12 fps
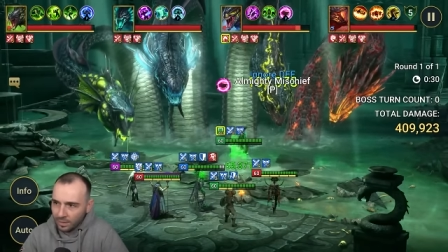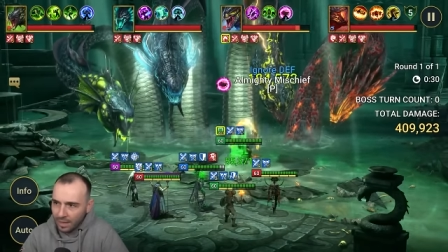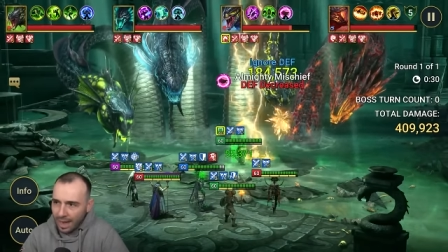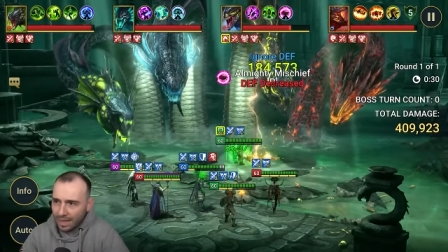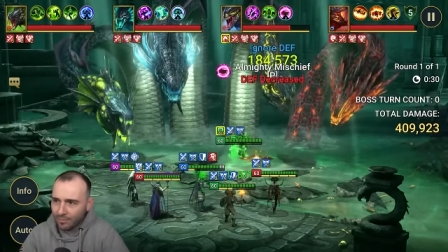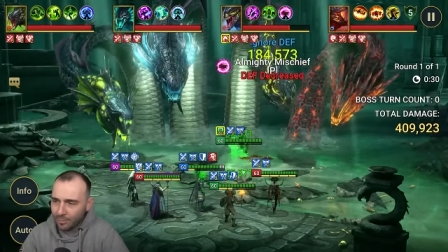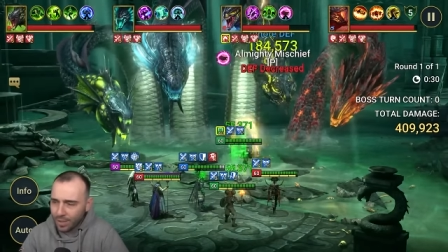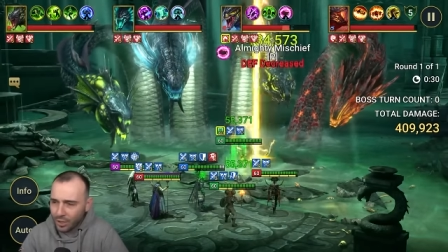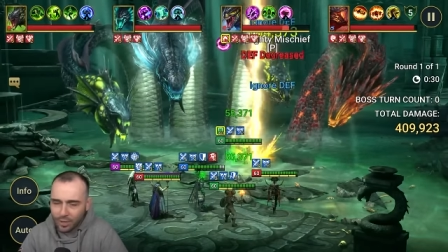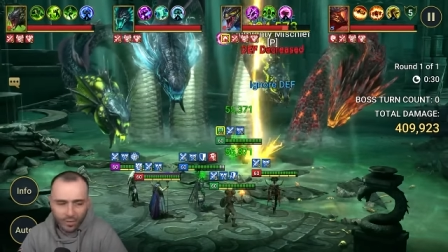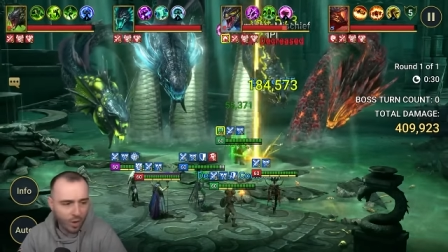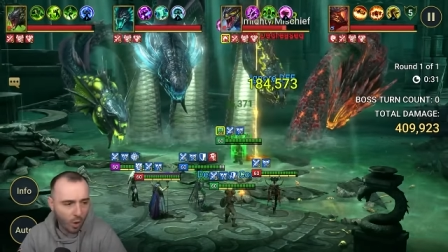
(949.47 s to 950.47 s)
Head of
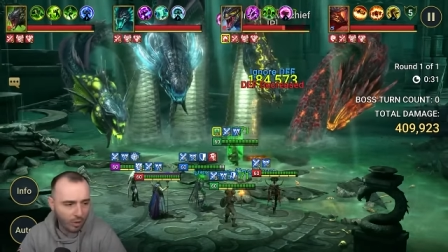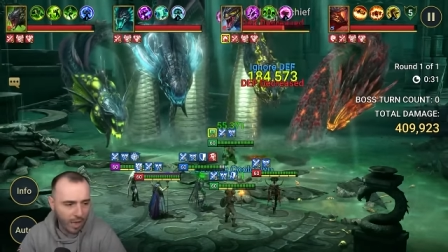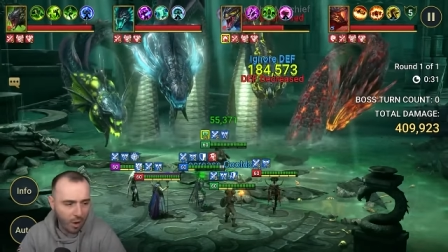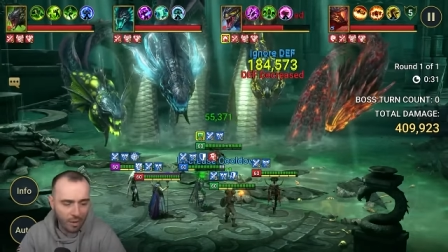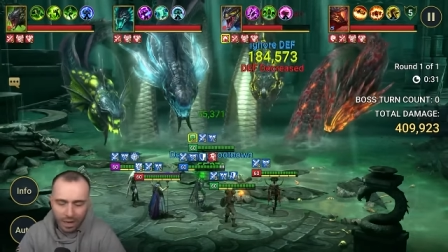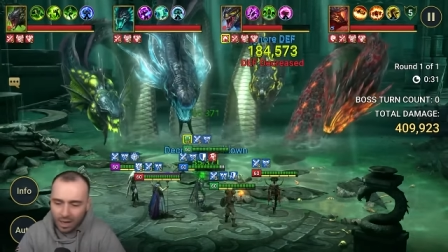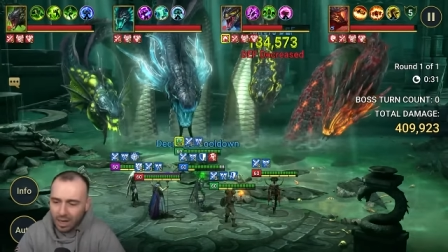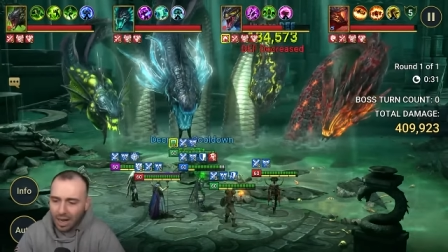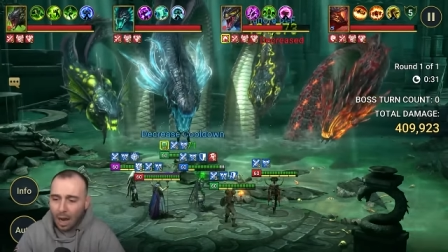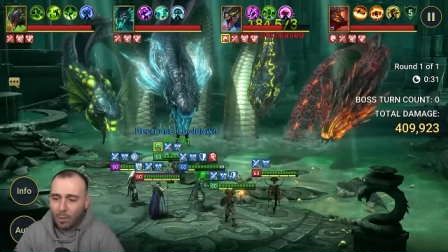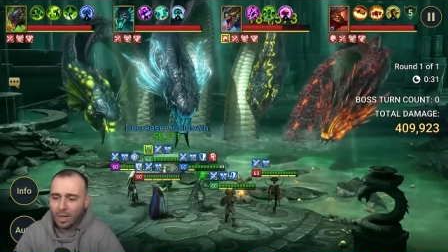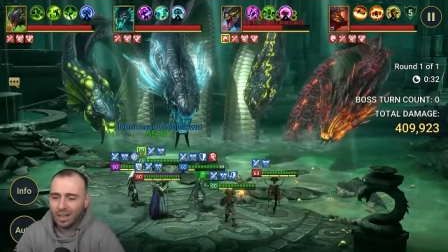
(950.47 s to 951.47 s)
Mischief go down
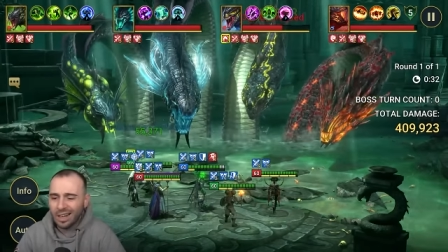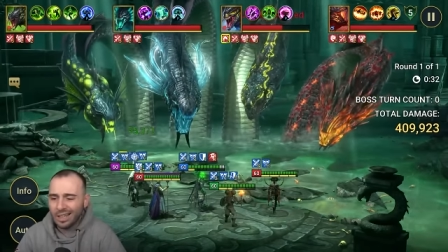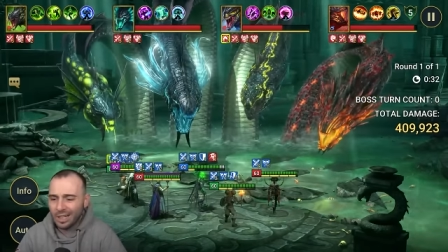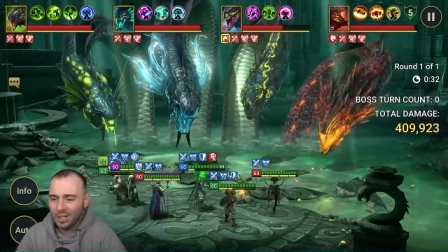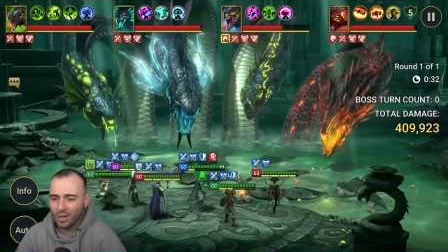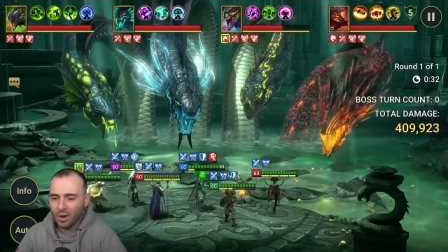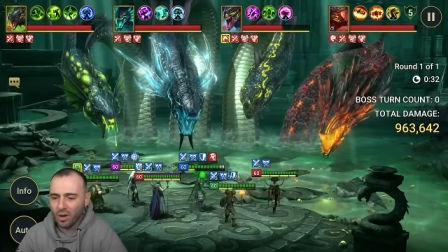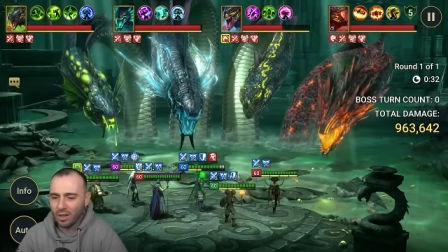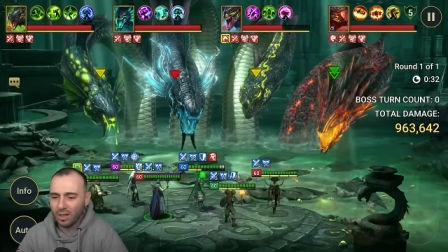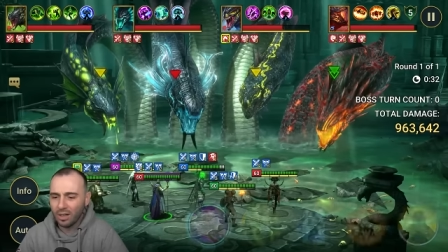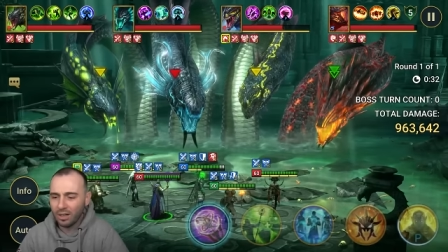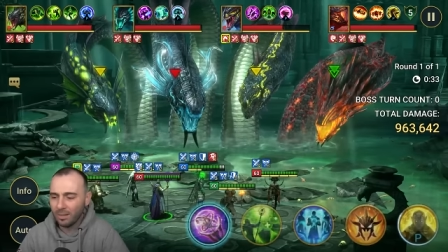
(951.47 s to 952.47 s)
I will click this on,
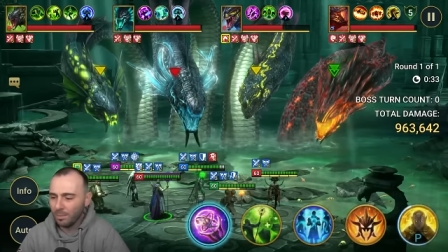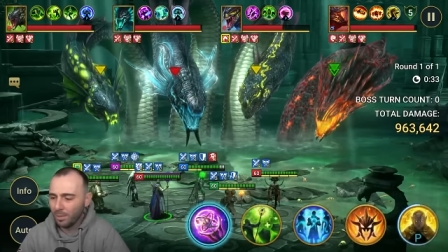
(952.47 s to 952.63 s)
uh,